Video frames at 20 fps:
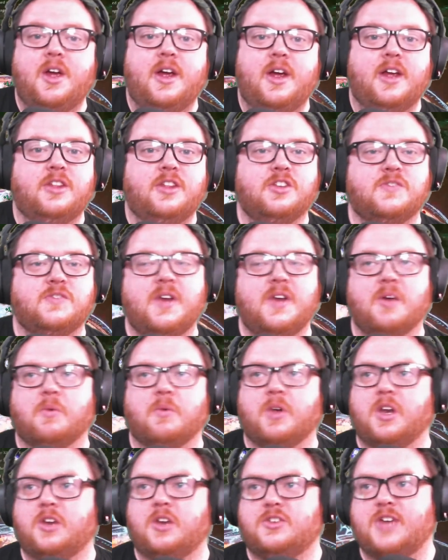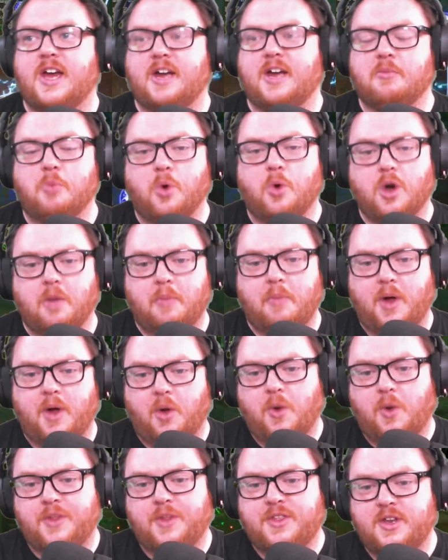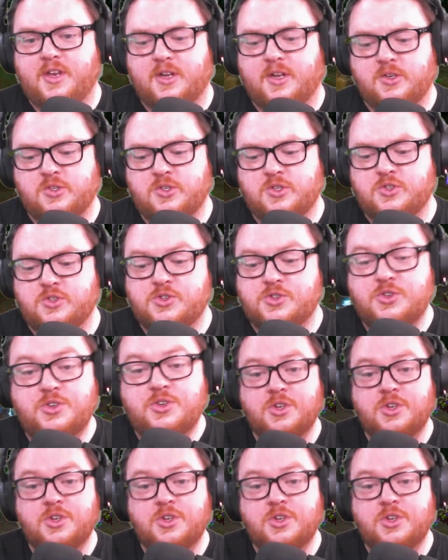In this video, we're going to talk more about what the dungeons do,